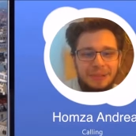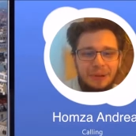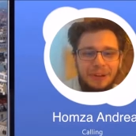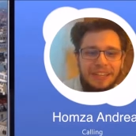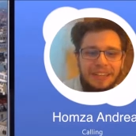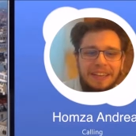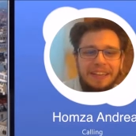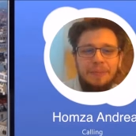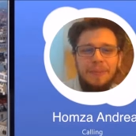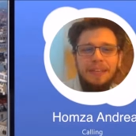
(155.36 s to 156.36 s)
sorry,
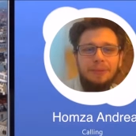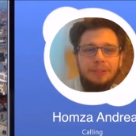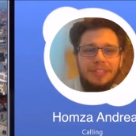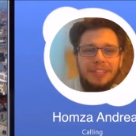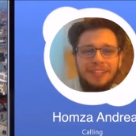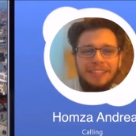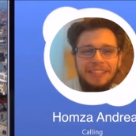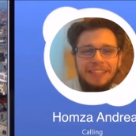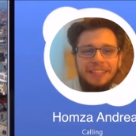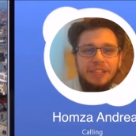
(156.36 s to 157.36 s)
you might want to hear it in
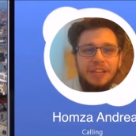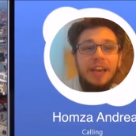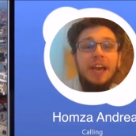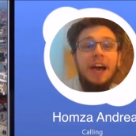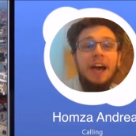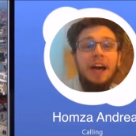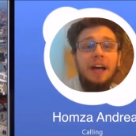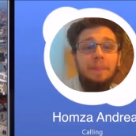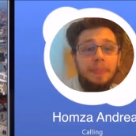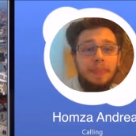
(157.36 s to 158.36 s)
English.
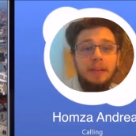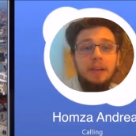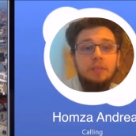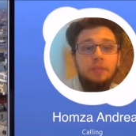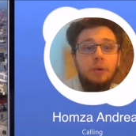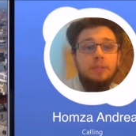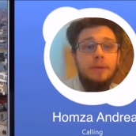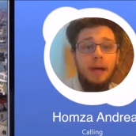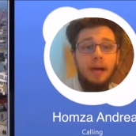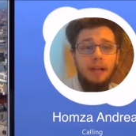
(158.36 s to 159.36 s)
Uh, of
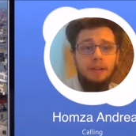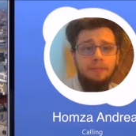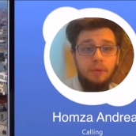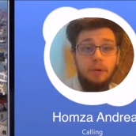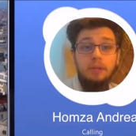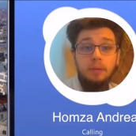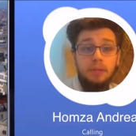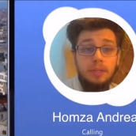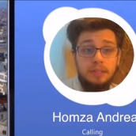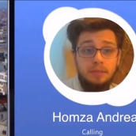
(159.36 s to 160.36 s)
course, I followed
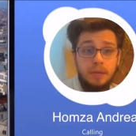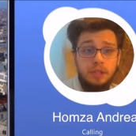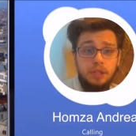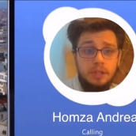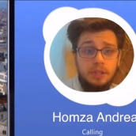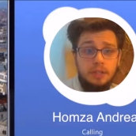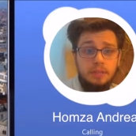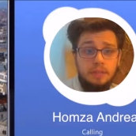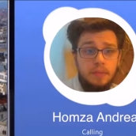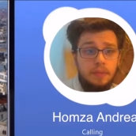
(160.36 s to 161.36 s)
all the
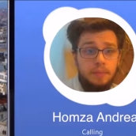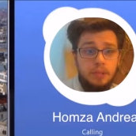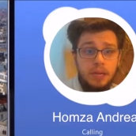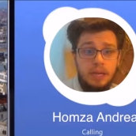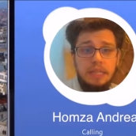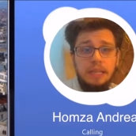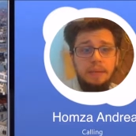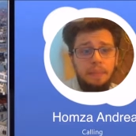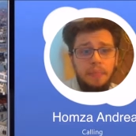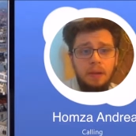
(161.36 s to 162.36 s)
instructions
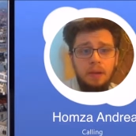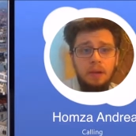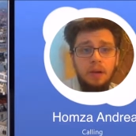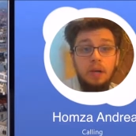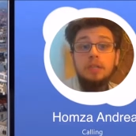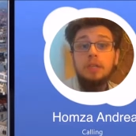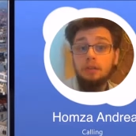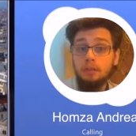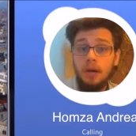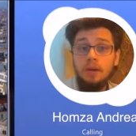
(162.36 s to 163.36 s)
precisely.
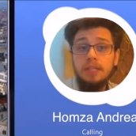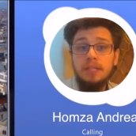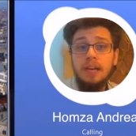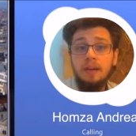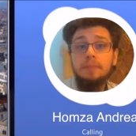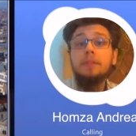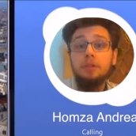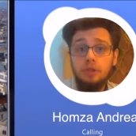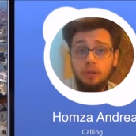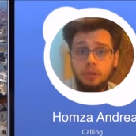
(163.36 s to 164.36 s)
Now it's time
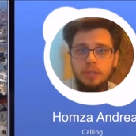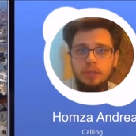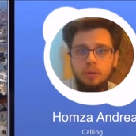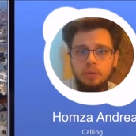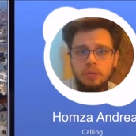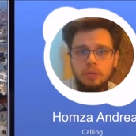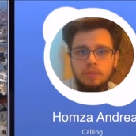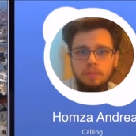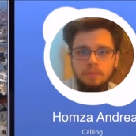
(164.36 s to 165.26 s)
to show the results.